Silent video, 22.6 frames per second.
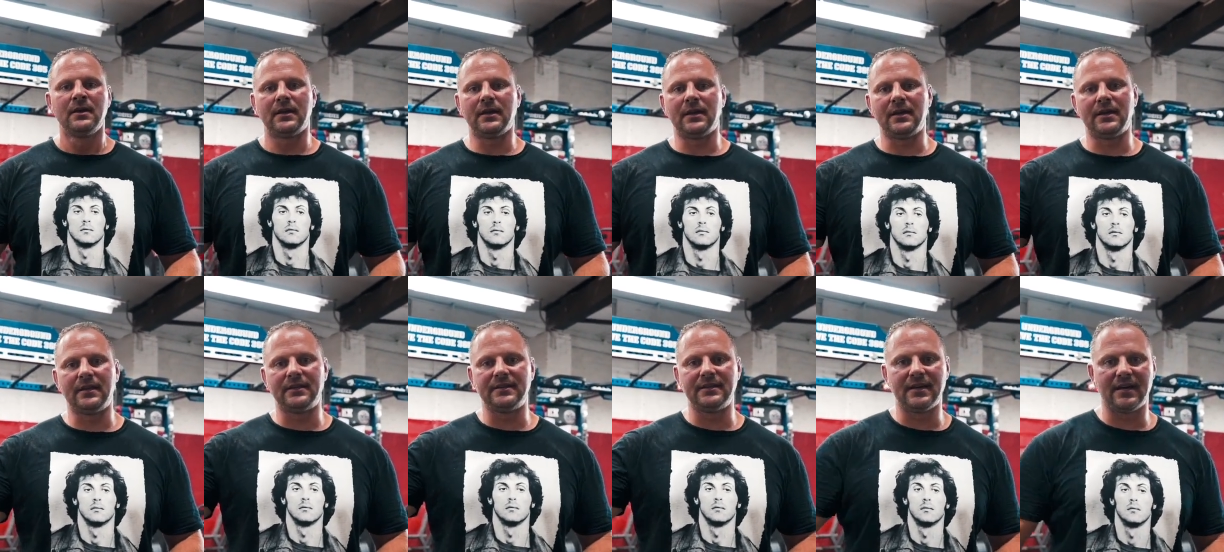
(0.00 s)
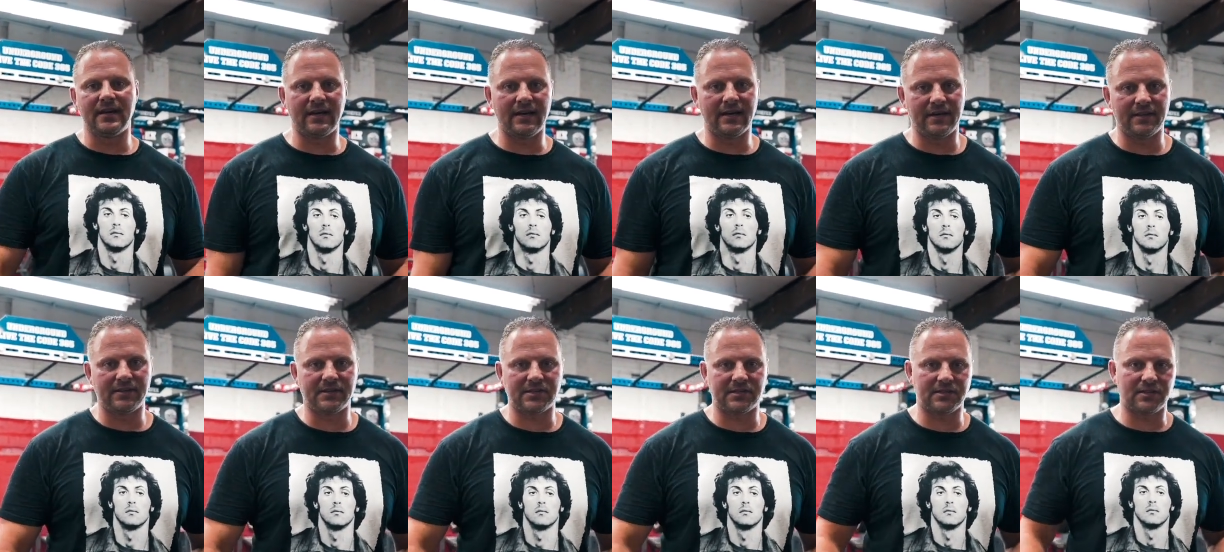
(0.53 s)
Speaker 1: in,
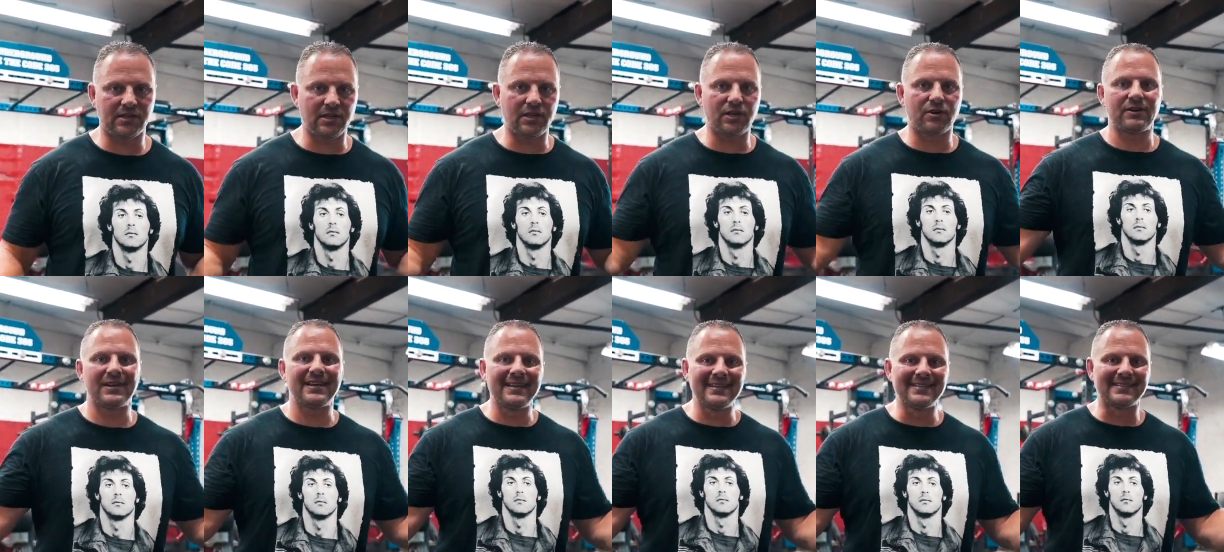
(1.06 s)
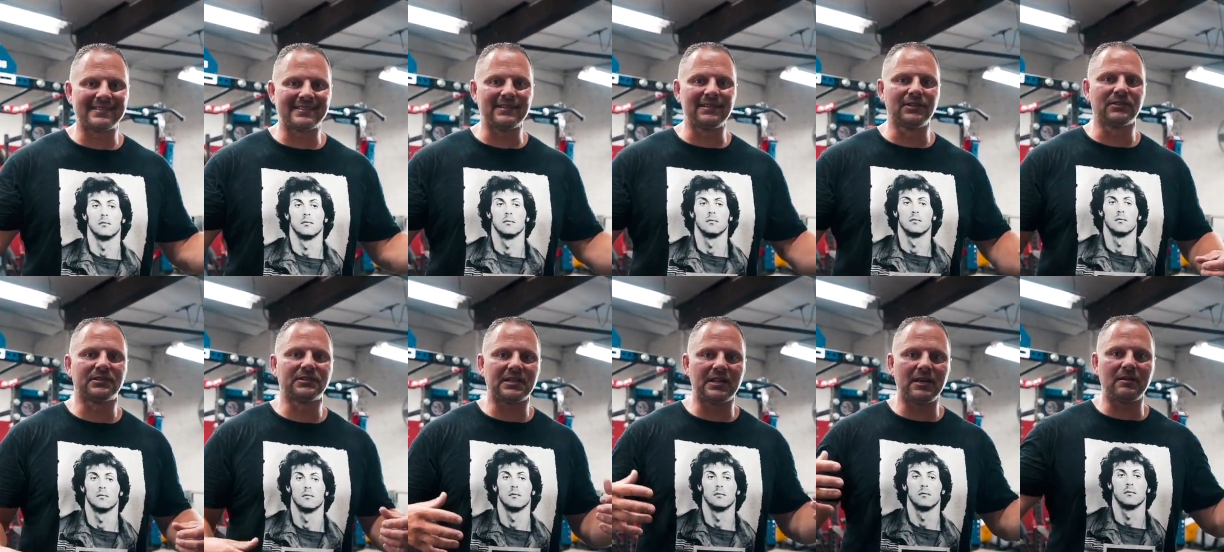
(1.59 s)
uh, the, they're in
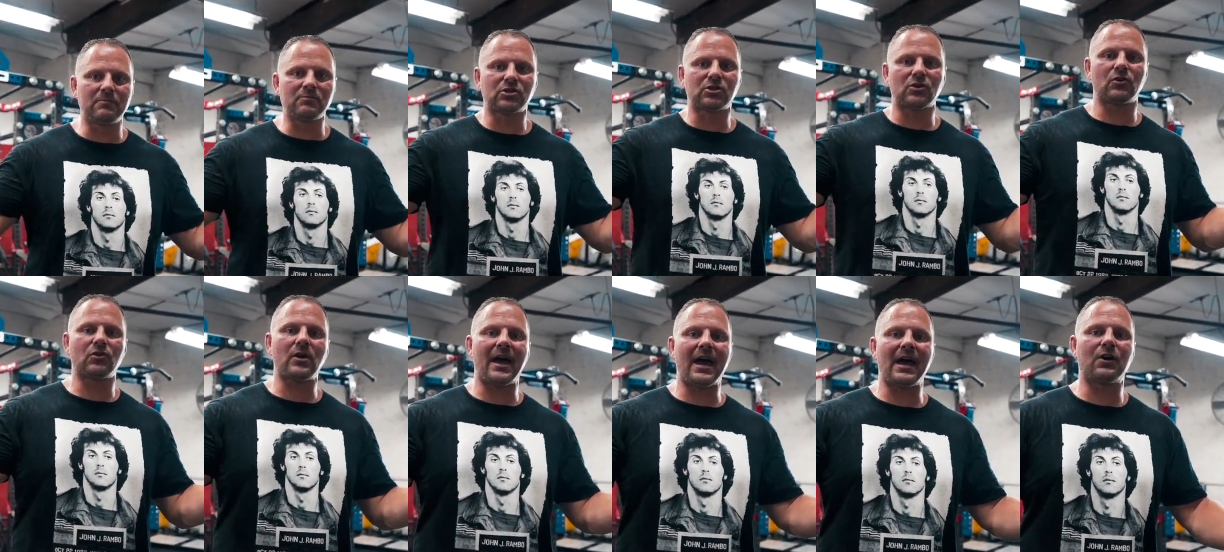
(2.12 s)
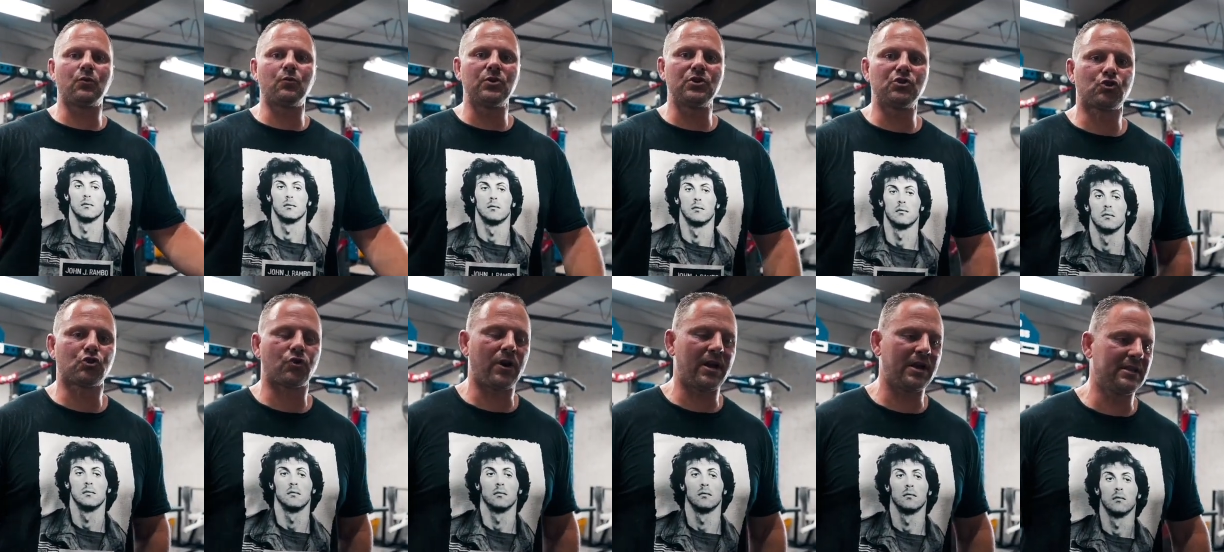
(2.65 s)
SEAL teams. how do we
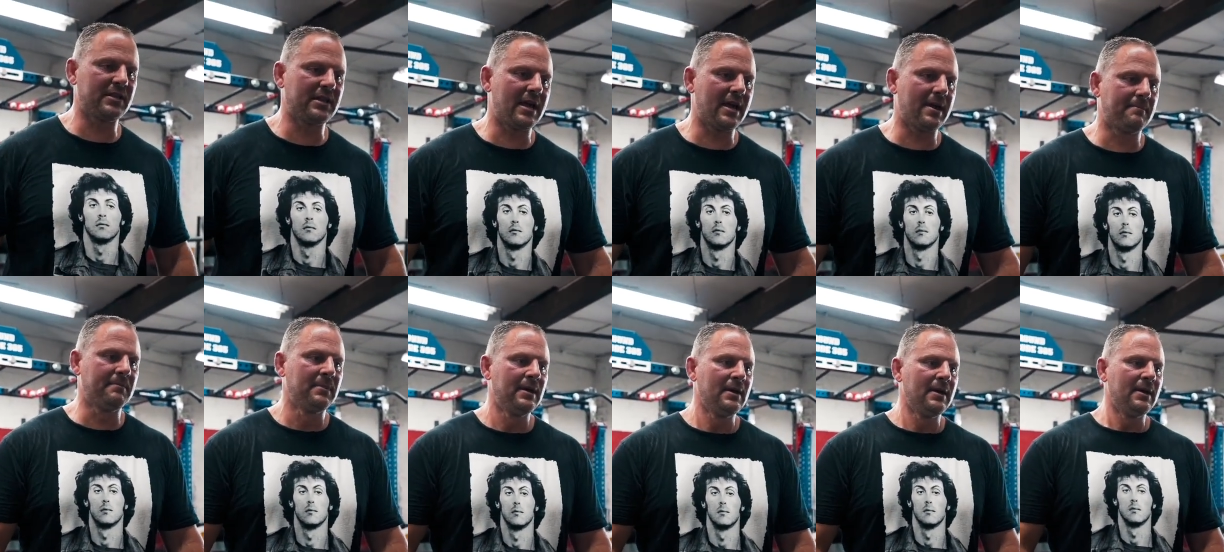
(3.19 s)
train them?